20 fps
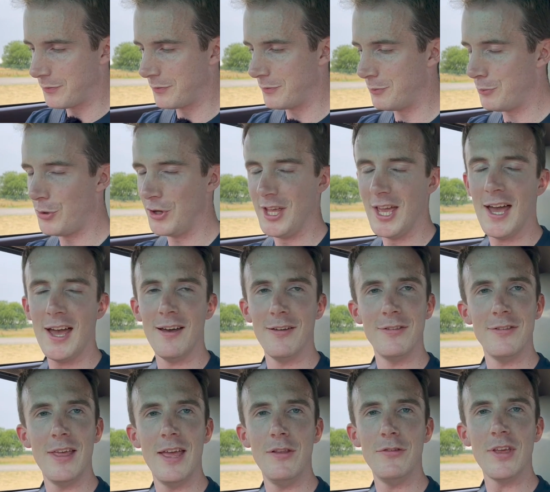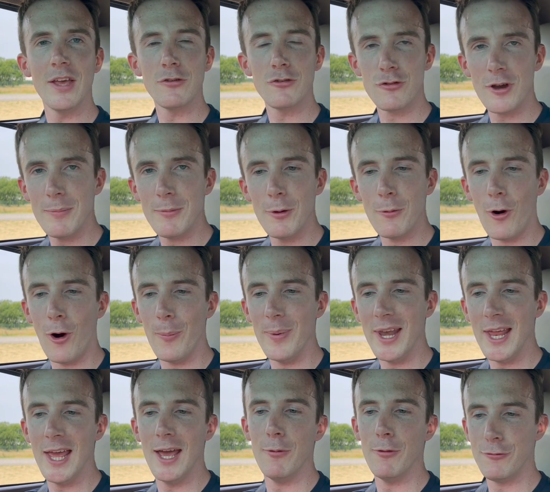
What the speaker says: But yeah, it's extremely warm in here.